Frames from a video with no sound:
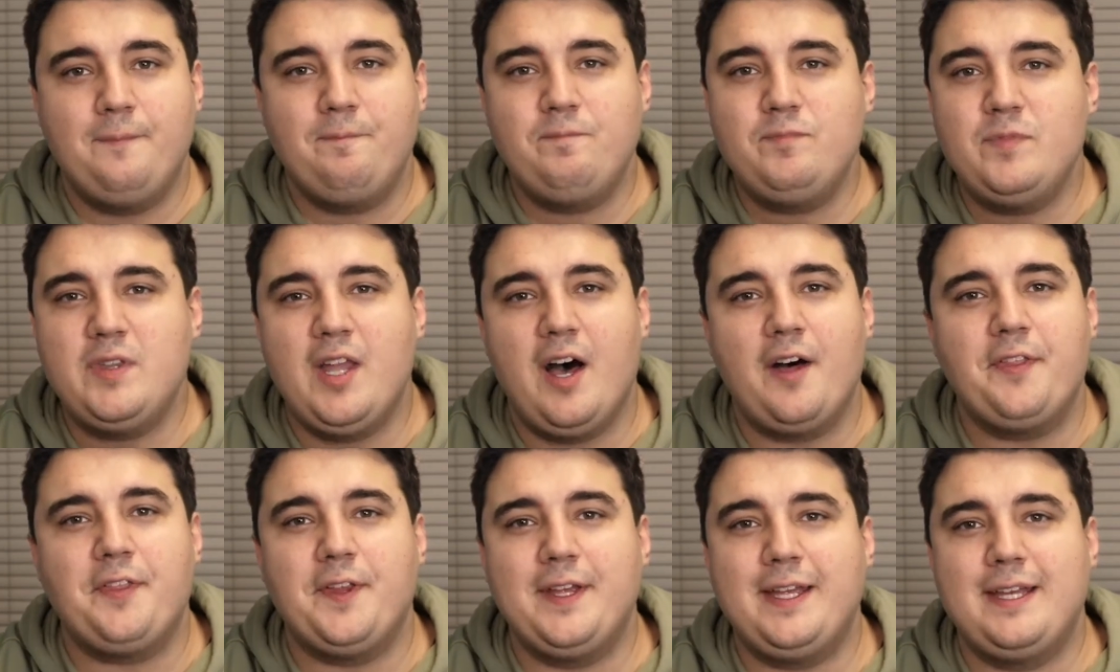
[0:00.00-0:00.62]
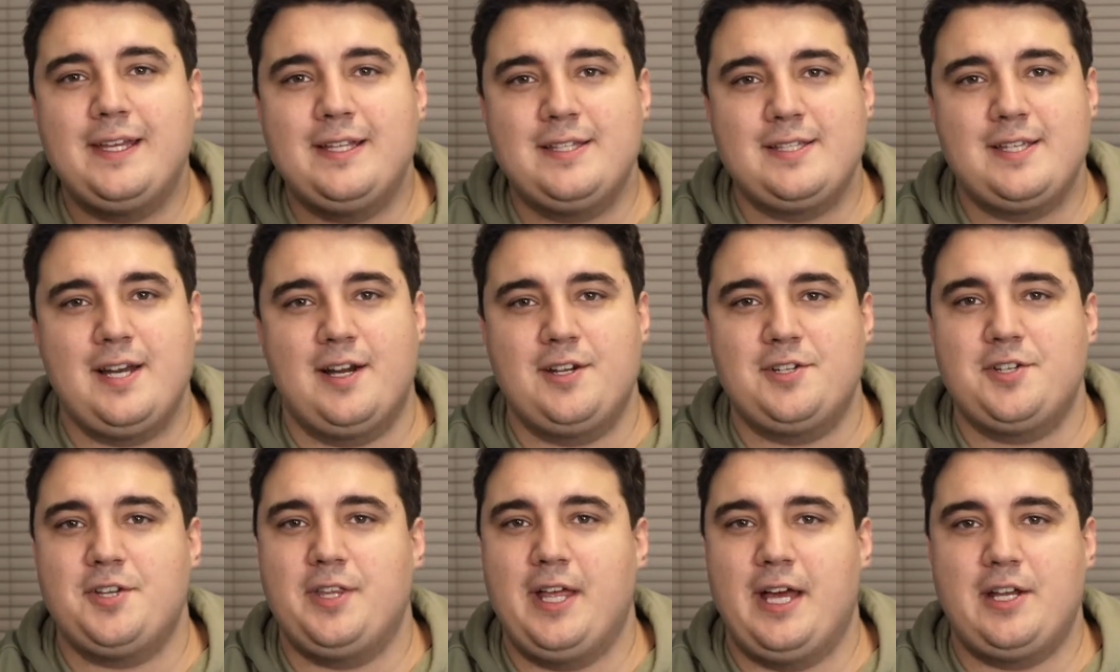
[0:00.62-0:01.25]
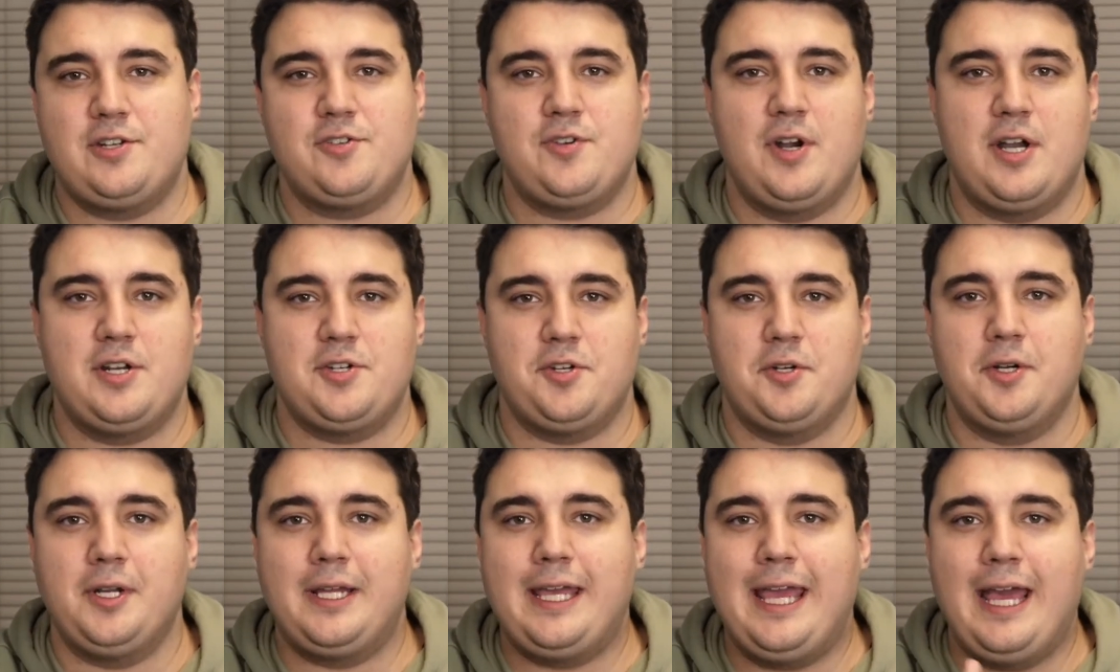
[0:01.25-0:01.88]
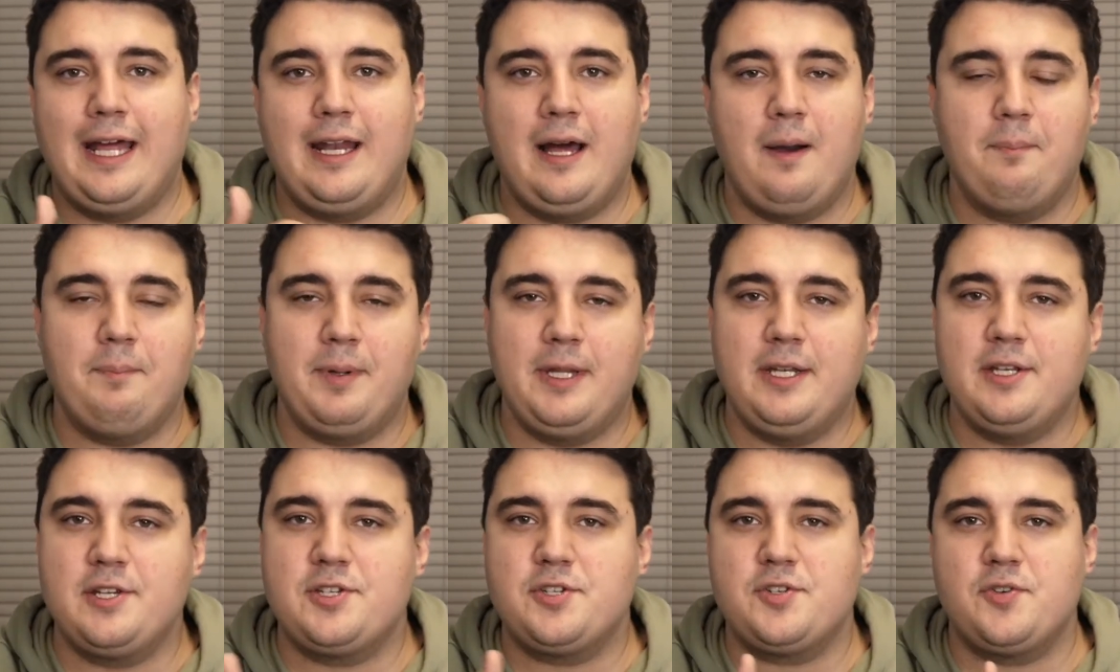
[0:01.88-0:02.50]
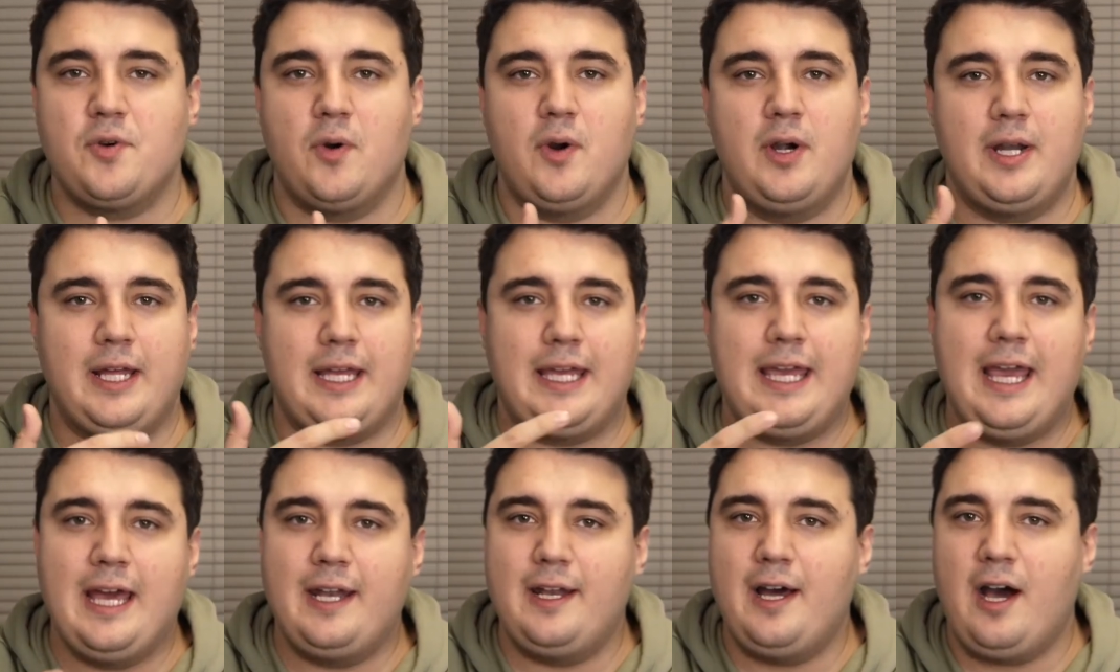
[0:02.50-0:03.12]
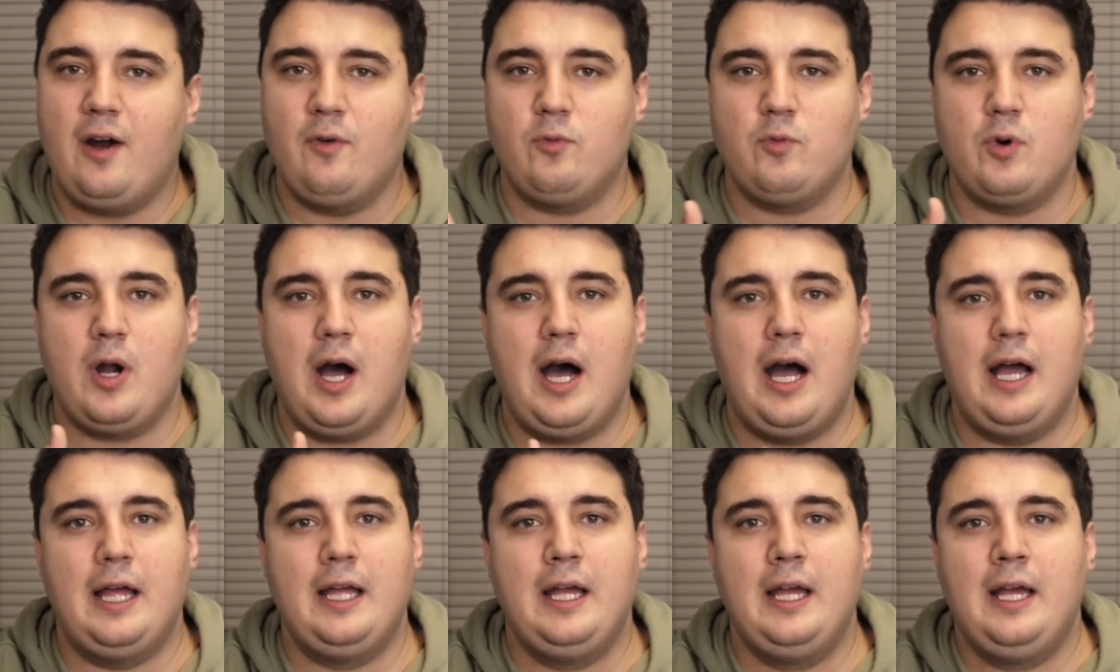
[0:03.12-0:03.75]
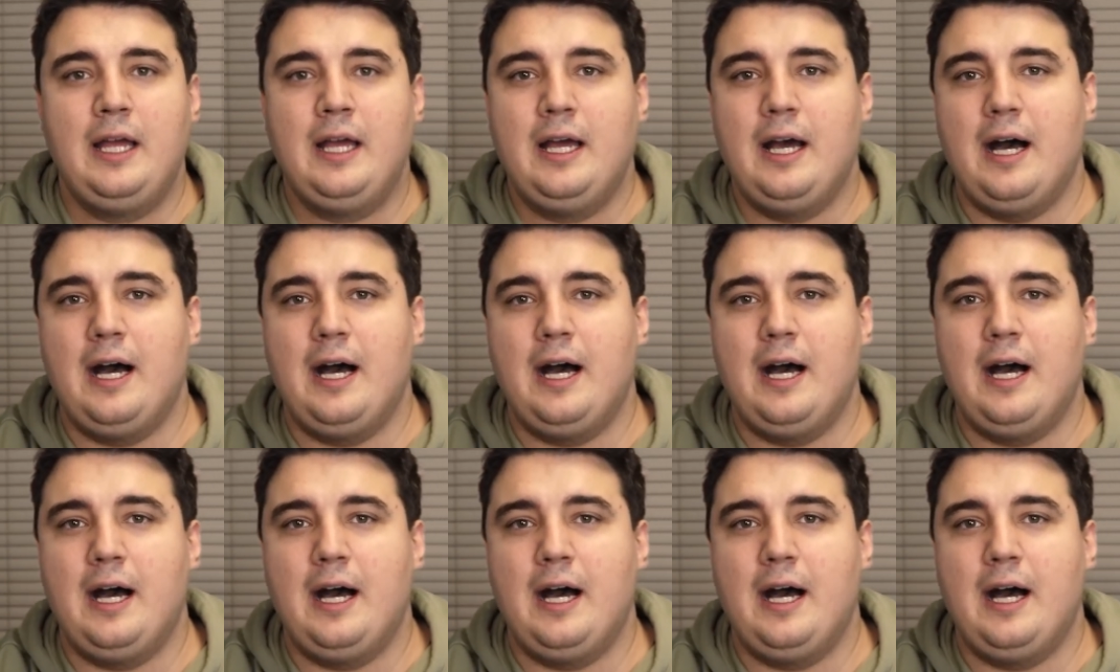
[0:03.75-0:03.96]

nothing can touch that treasure. It cannot be destroyed. It cannot rot.